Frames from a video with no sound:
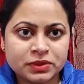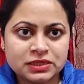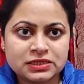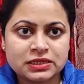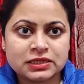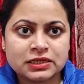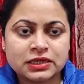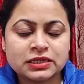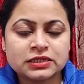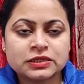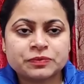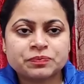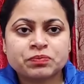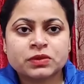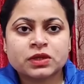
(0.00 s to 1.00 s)
it?
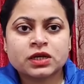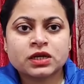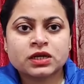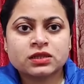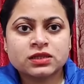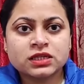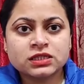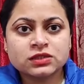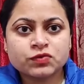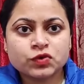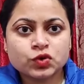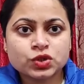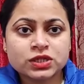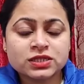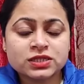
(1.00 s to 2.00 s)
This
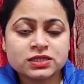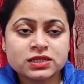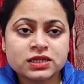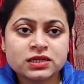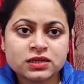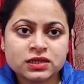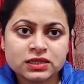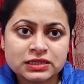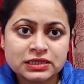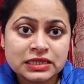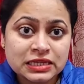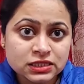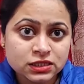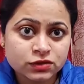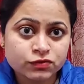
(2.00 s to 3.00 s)
futuristic
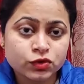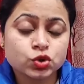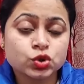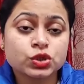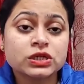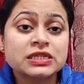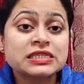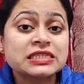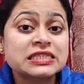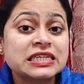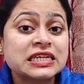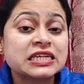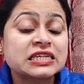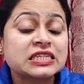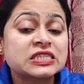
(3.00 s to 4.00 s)

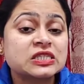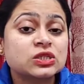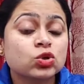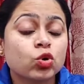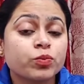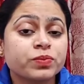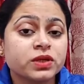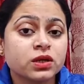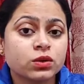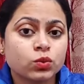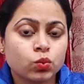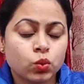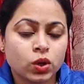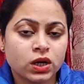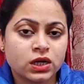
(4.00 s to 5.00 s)
dystopian
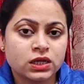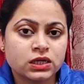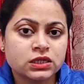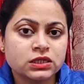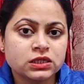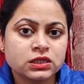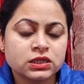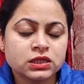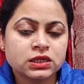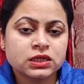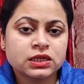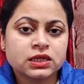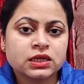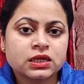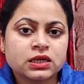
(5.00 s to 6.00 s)
world,
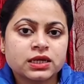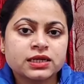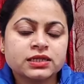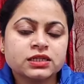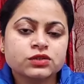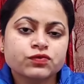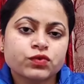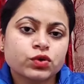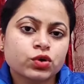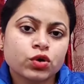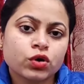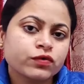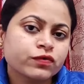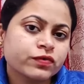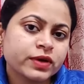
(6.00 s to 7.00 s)
it is full
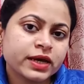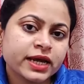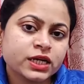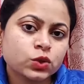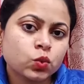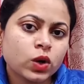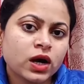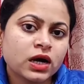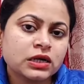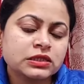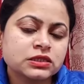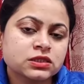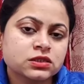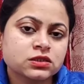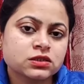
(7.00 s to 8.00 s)
of advanced
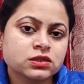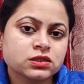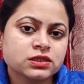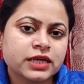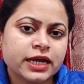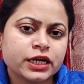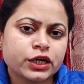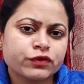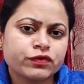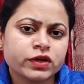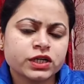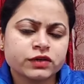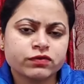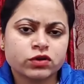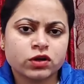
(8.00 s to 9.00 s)
scientific
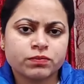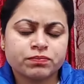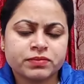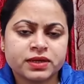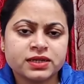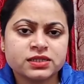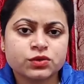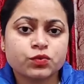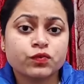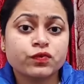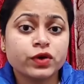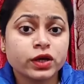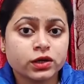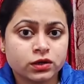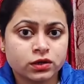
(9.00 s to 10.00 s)
developments
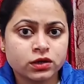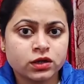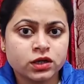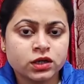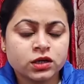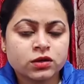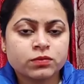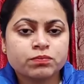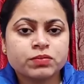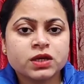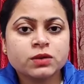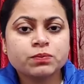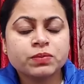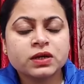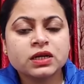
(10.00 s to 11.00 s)
where
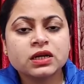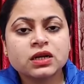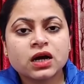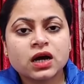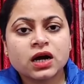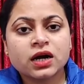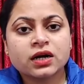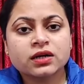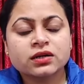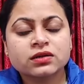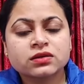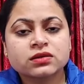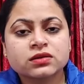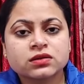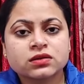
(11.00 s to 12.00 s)
people
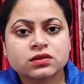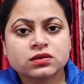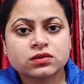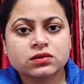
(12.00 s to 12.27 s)
are